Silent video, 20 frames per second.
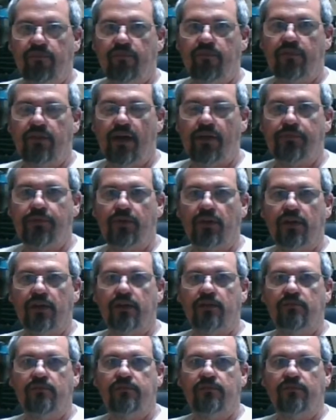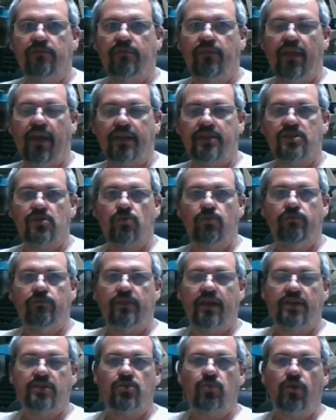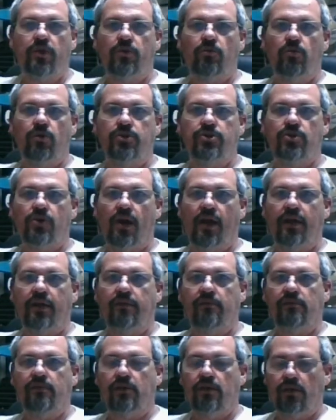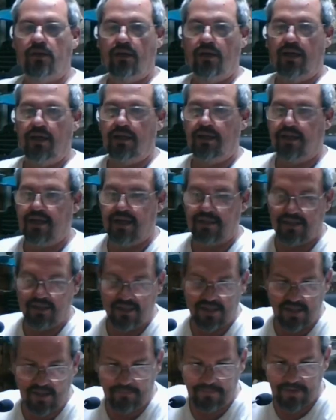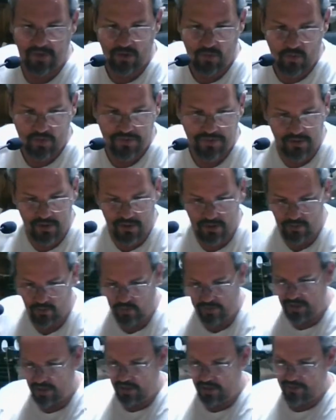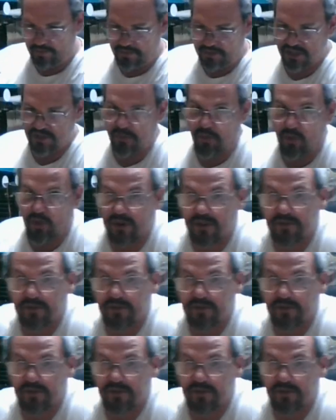definitely next week we'll try and get to something with the Liberty Sport.